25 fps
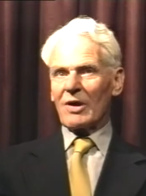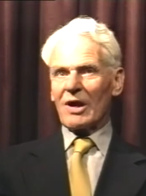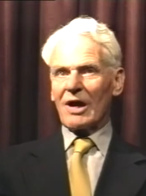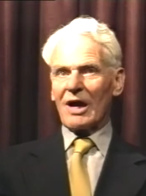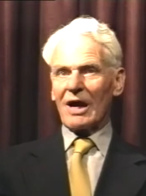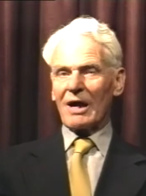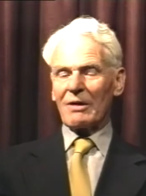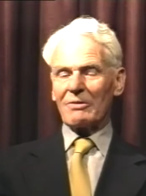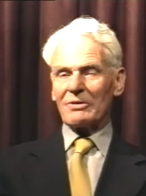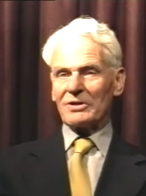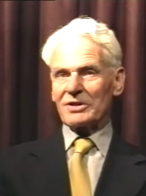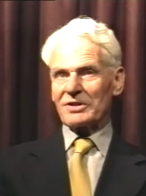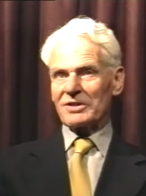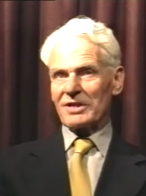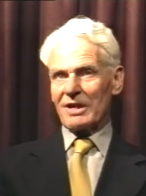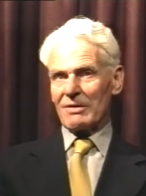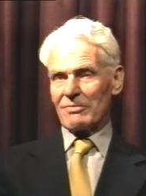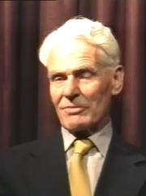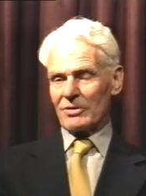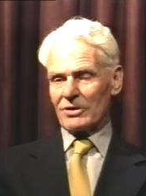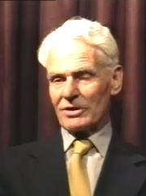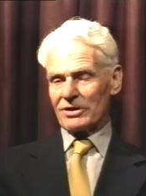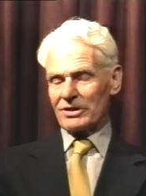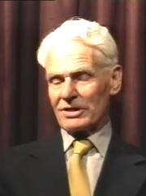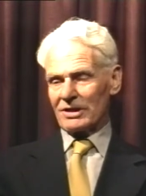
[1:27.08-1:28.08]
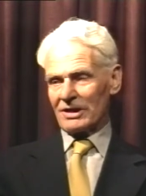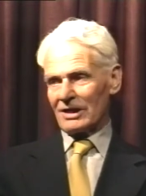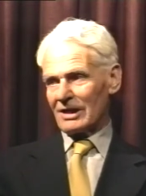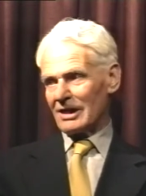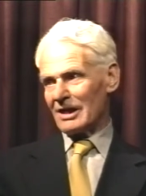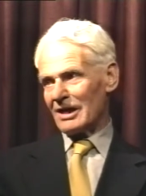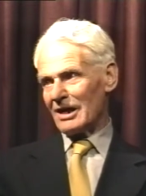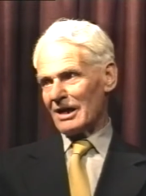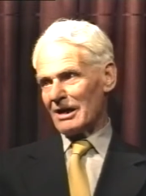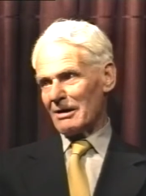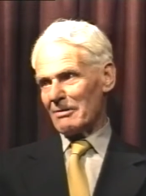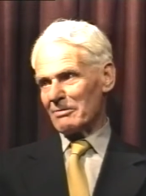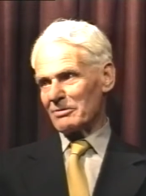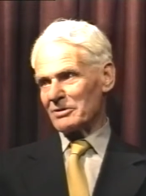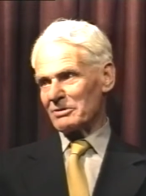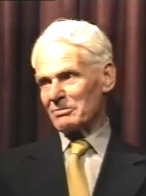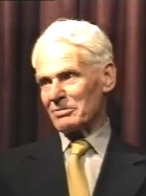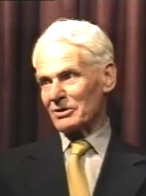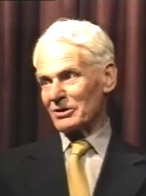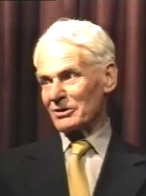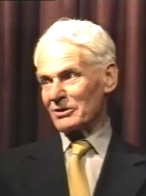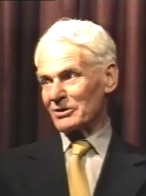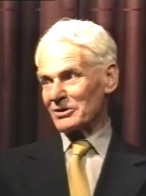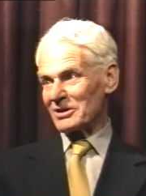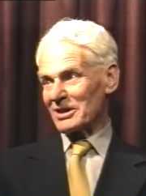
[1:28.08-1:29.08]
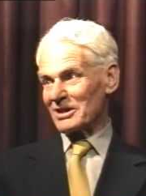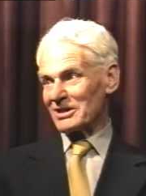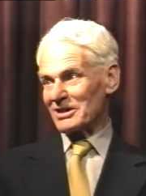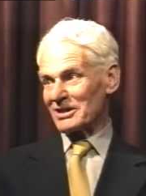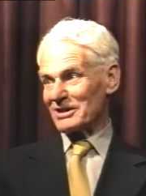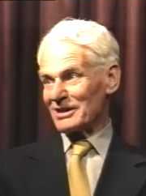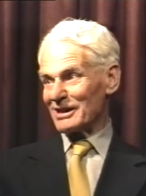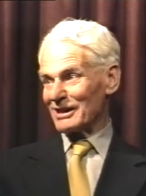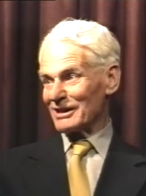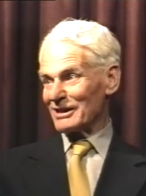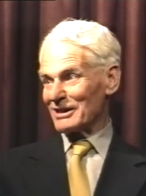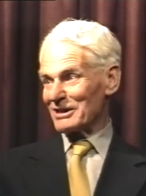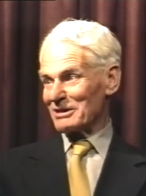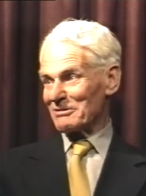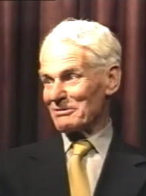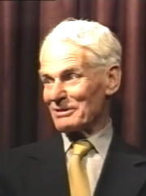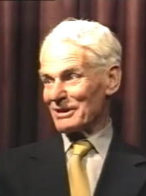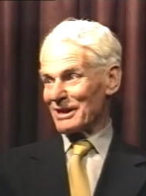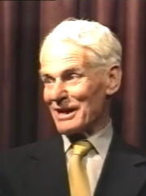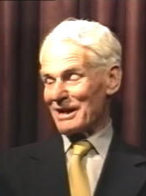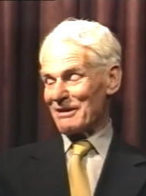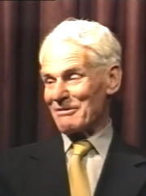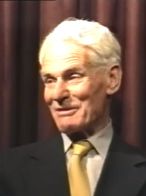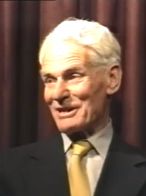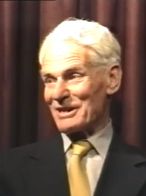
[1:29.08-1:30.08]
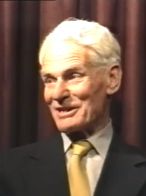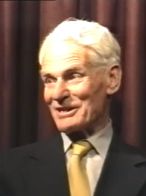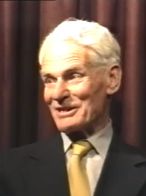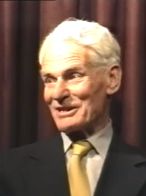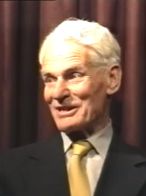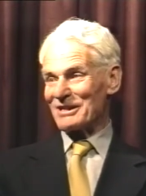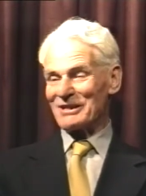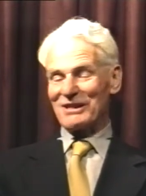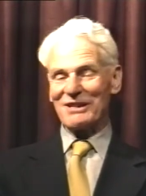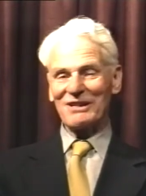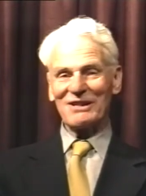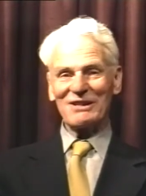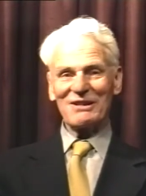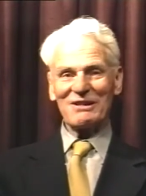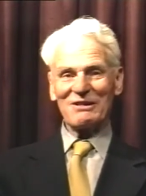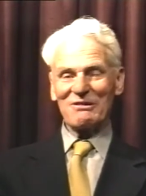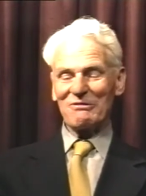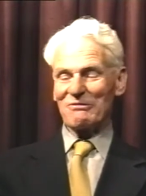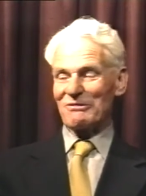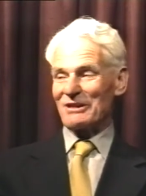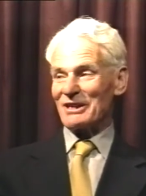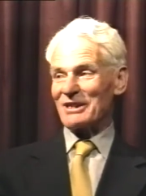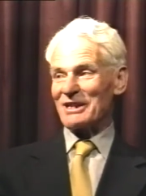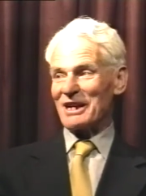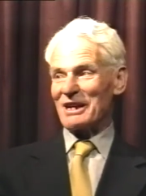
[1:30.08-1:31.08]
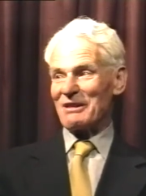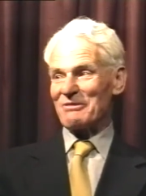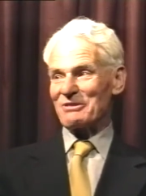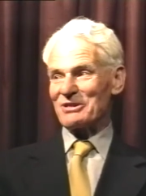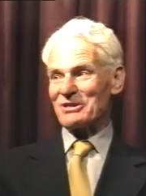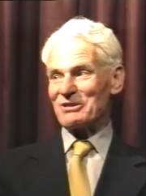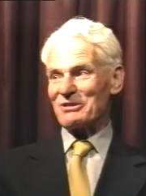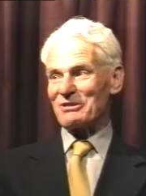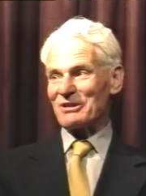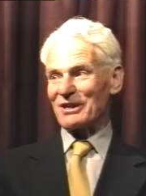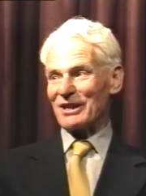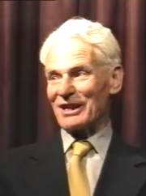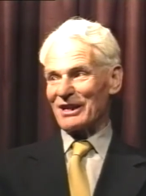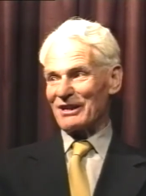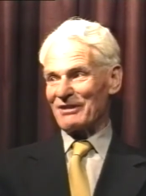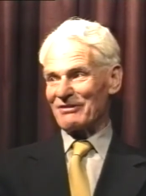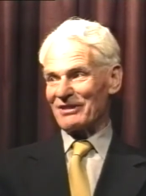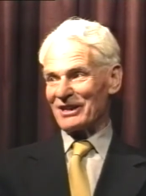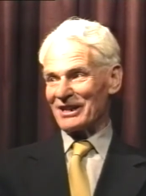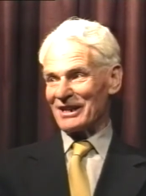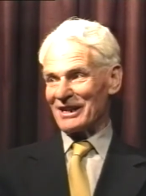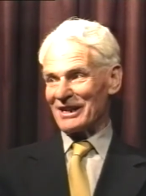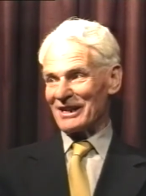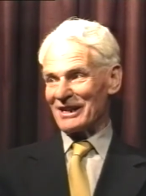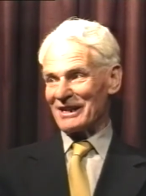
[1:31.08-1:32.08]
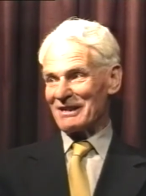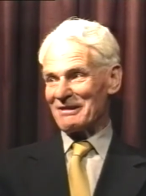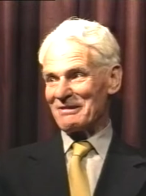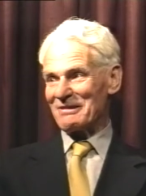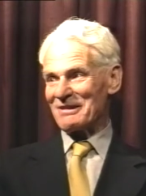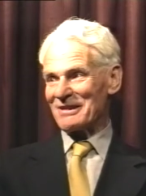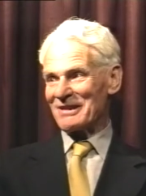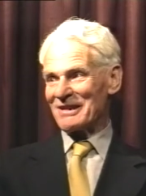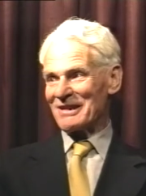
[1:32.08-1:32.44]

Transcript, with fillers: I was somewhat alarmed because as an Englishman I wondered what I was doing over here.